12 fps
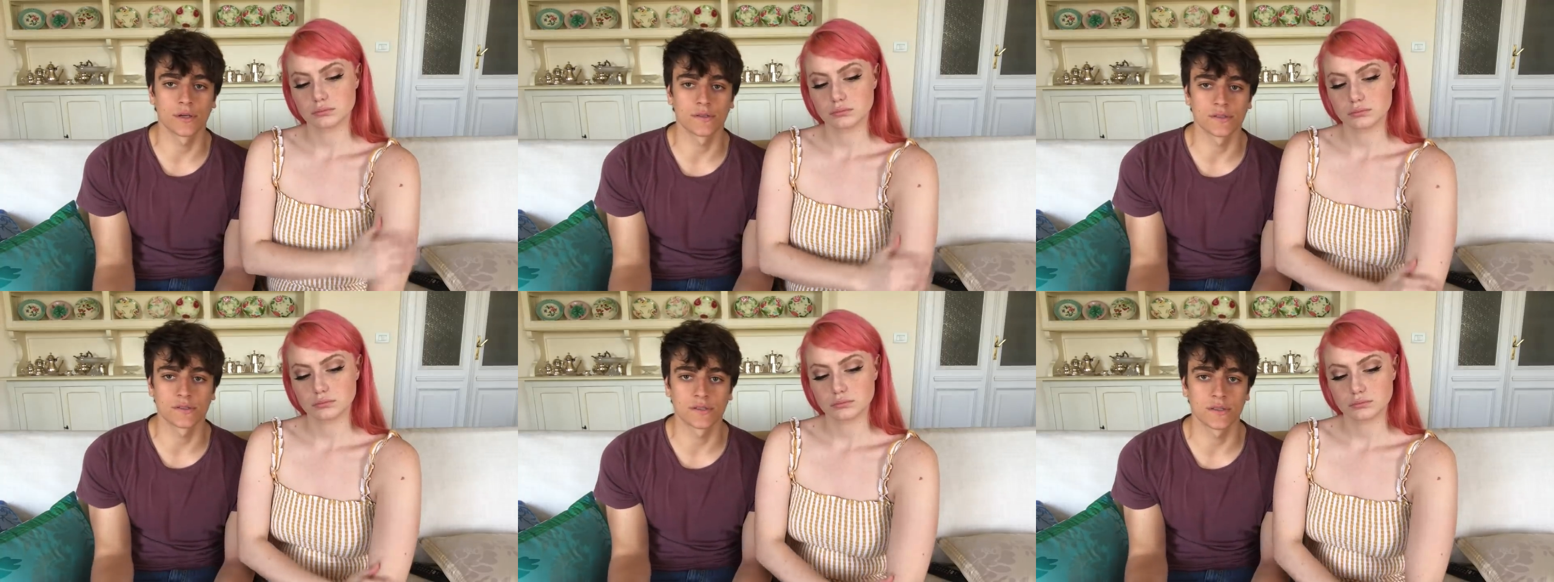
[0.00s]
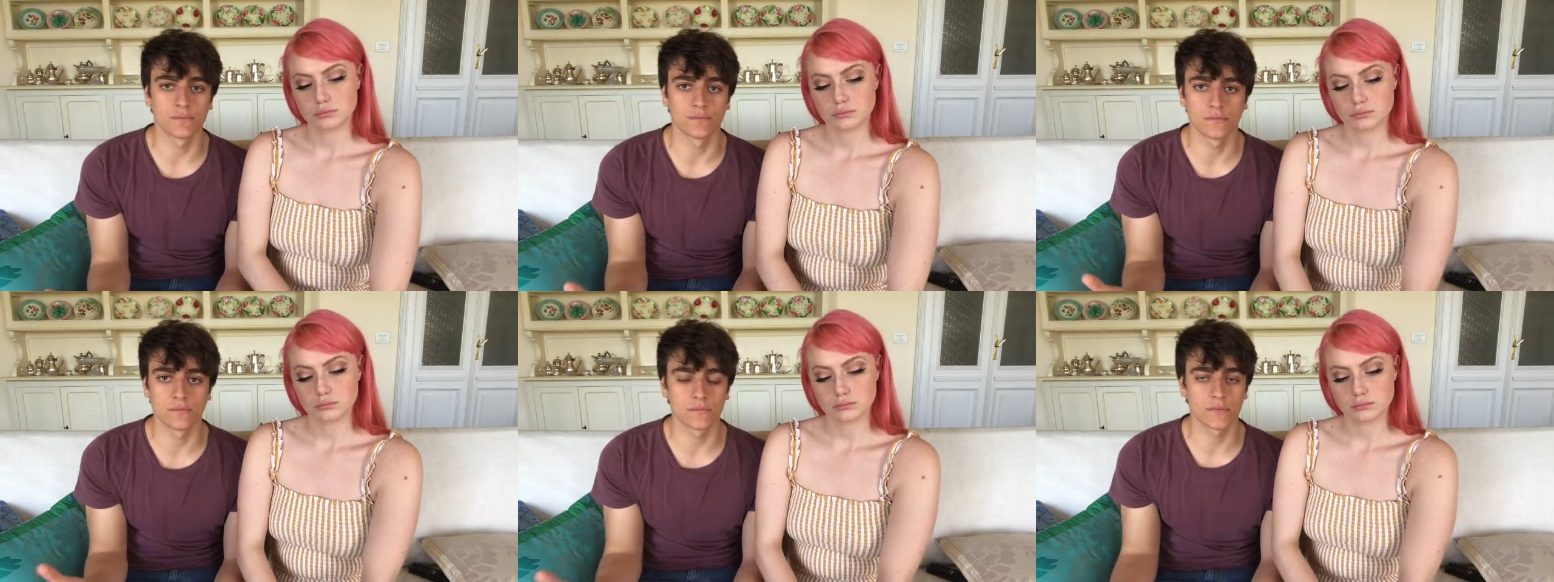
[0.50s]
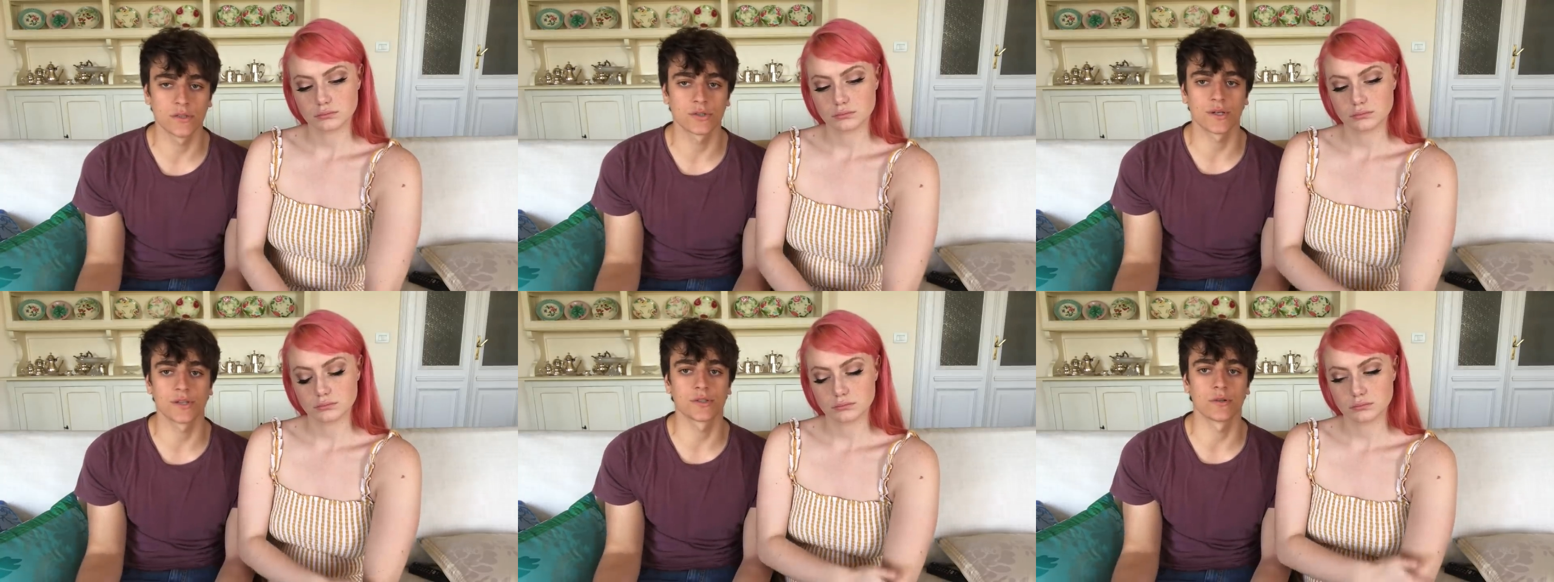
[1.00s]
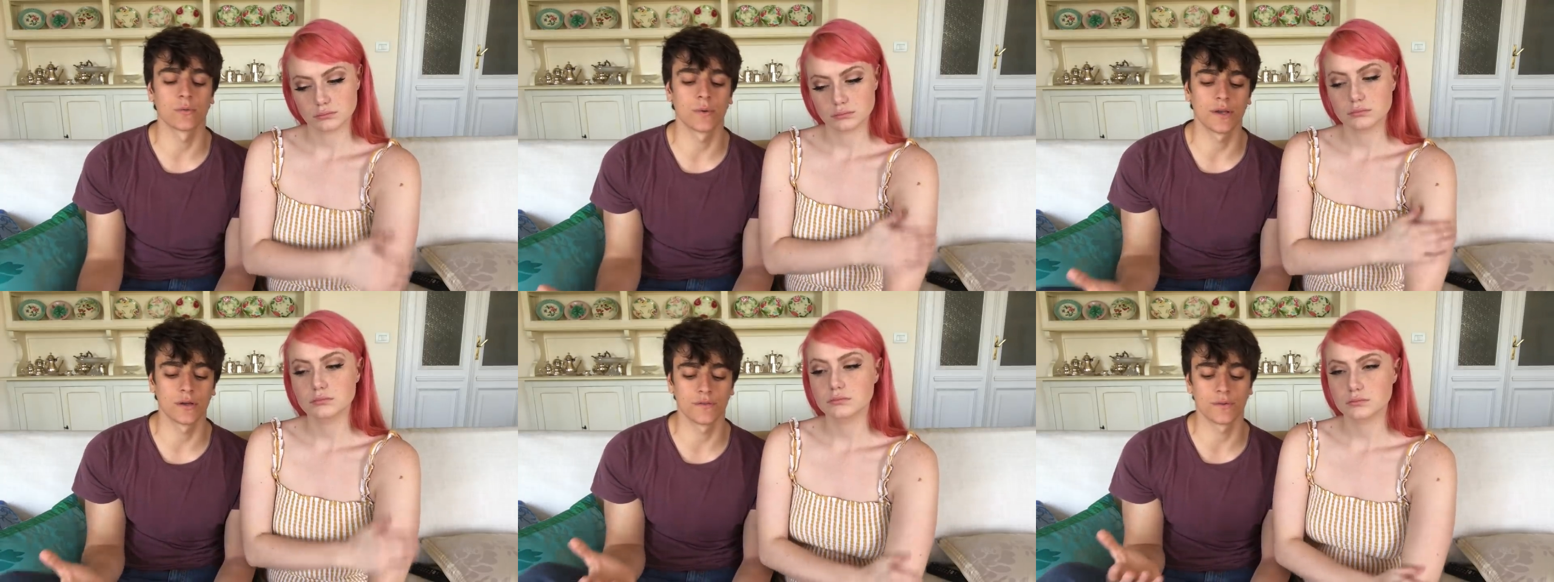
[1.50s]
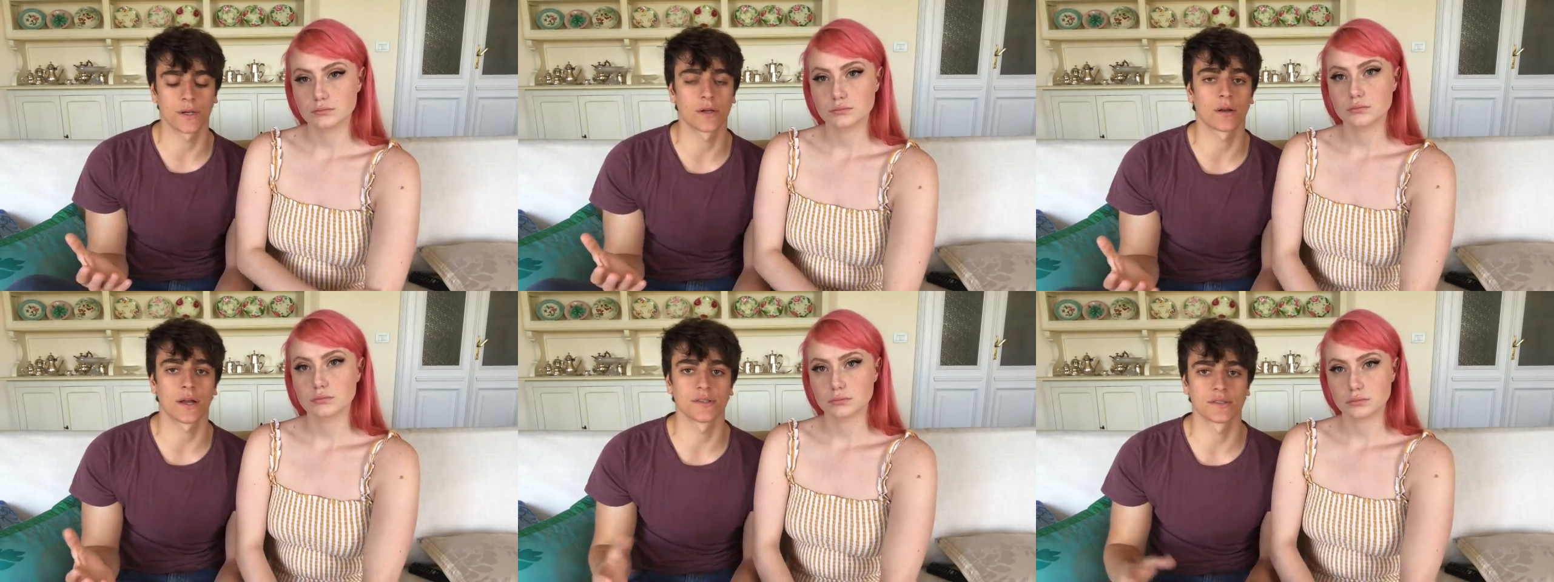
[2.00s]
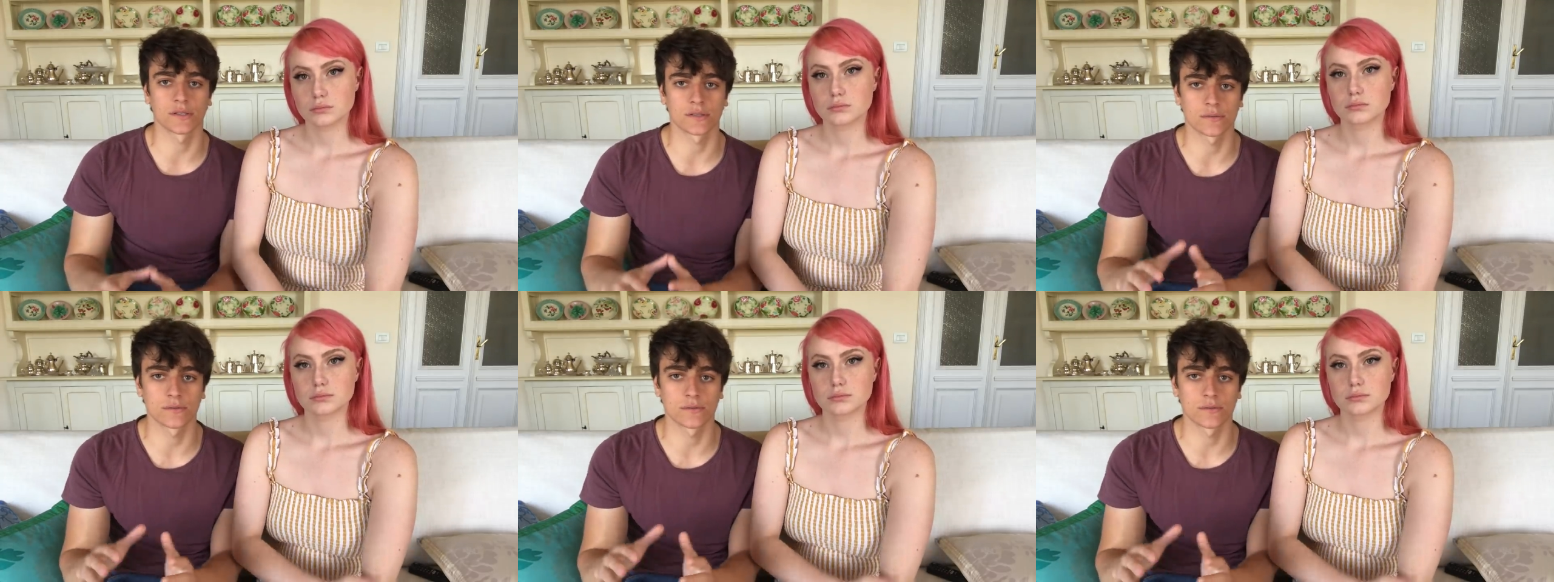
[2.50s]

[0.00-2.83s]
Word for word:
Speaker 1: because it's the international way of recognizing